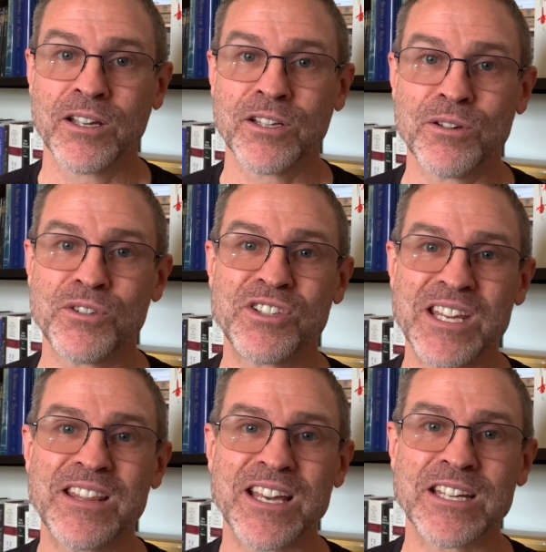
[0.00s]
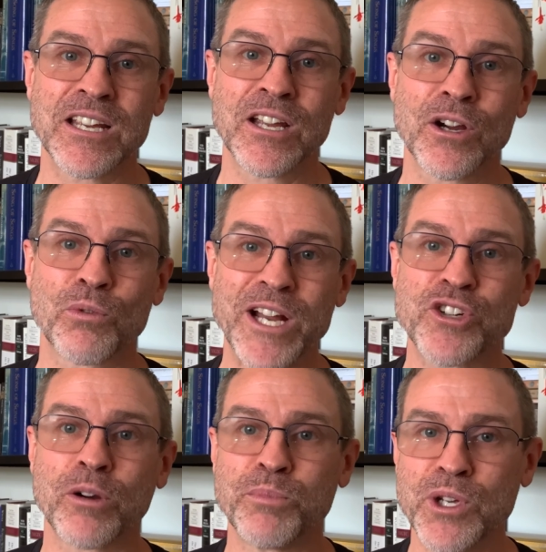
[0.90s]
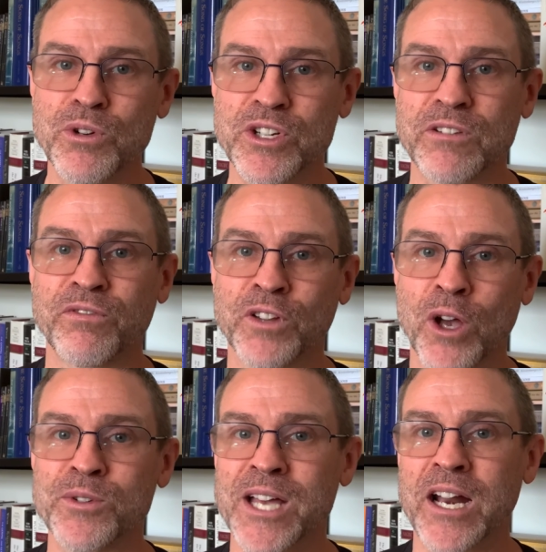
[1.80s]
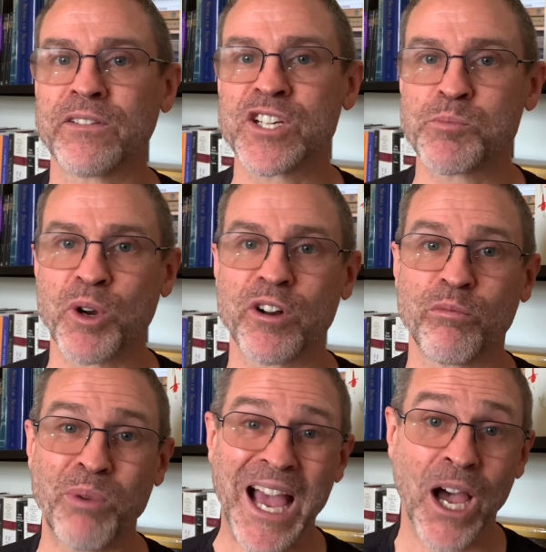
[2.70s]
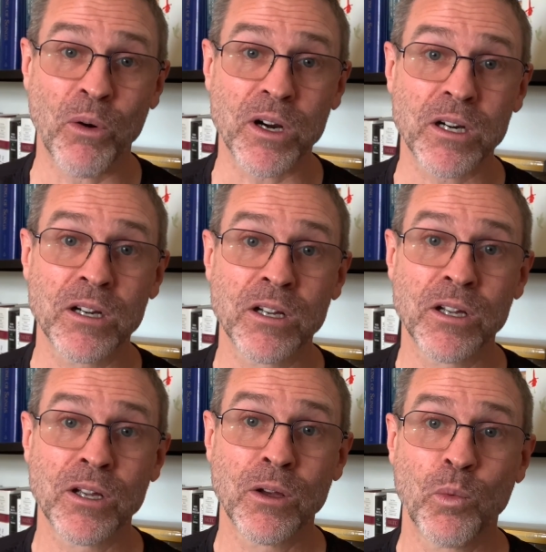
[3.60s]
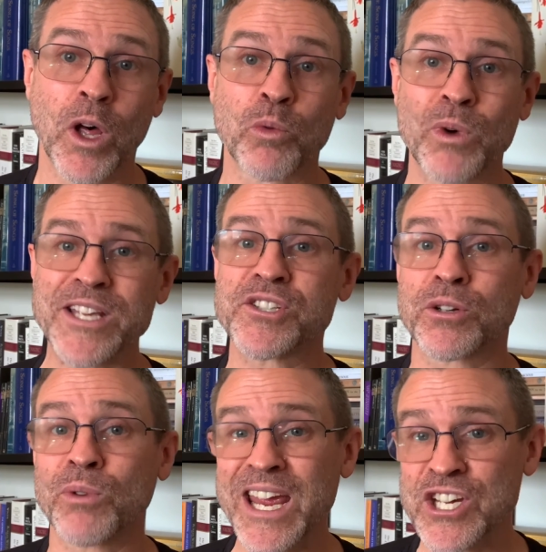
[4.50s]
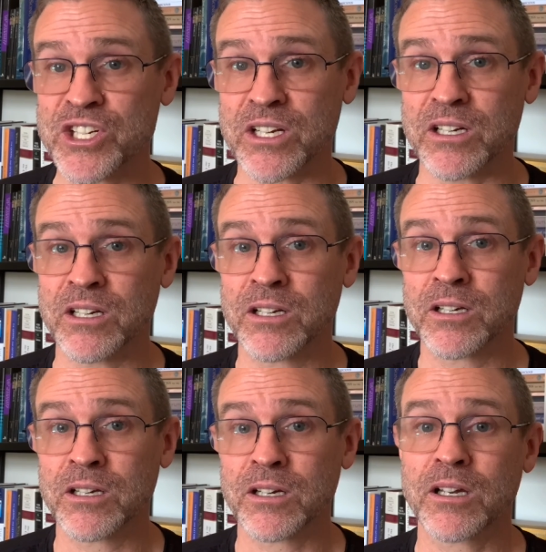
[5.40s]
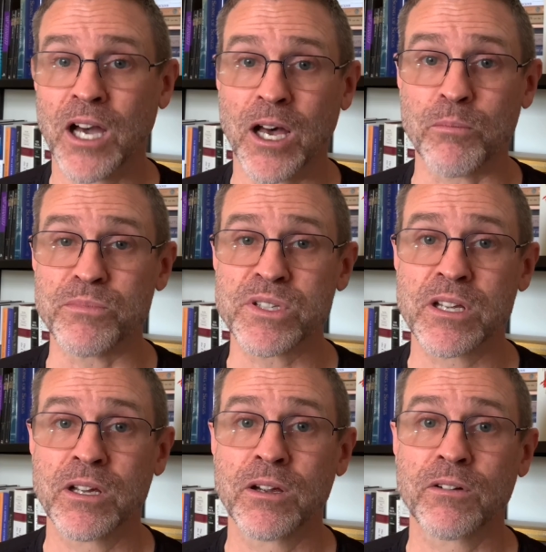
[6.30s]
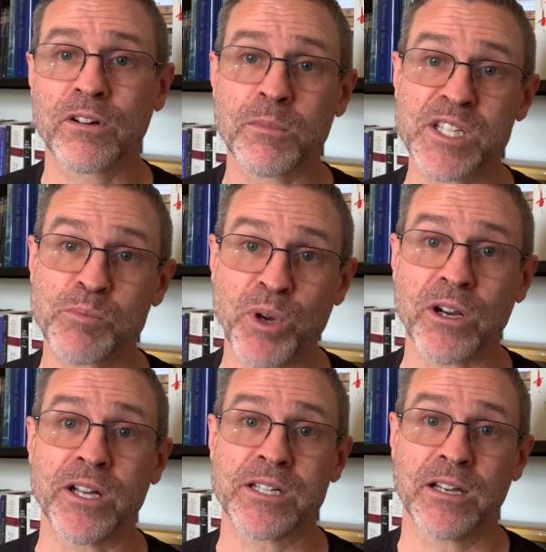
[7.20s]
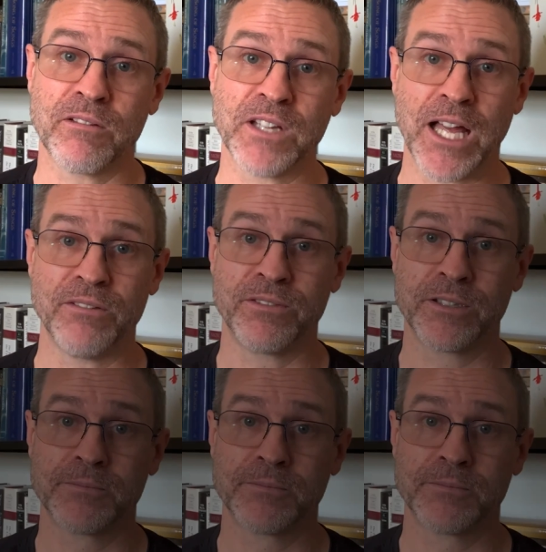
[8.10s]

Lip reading: You see that retribution flows out of a spirit of power, while restoration comes from a spirit of love.